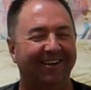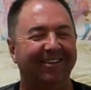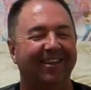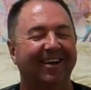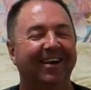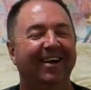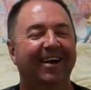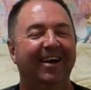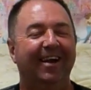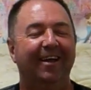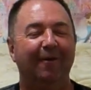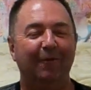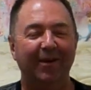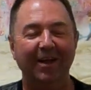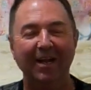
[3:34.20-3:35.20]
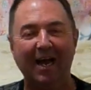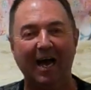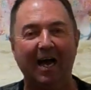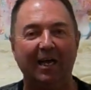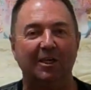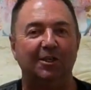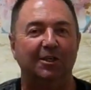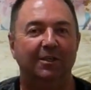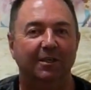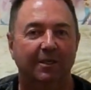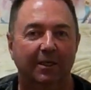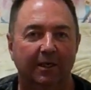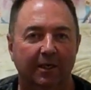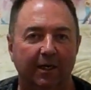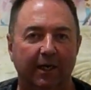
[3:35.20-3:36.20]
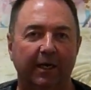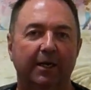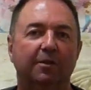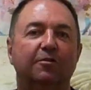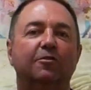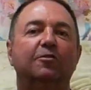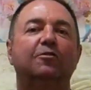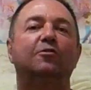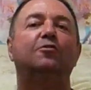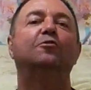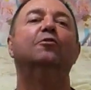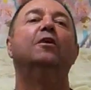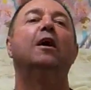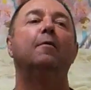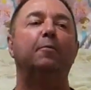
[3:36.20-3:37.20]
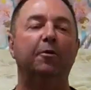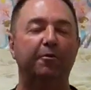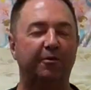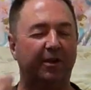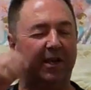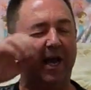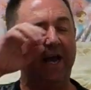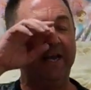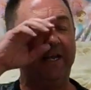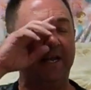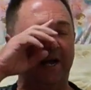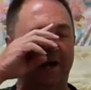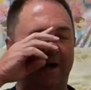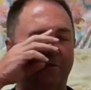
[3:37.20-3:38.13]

the wheel arch and stood up. It was a K car.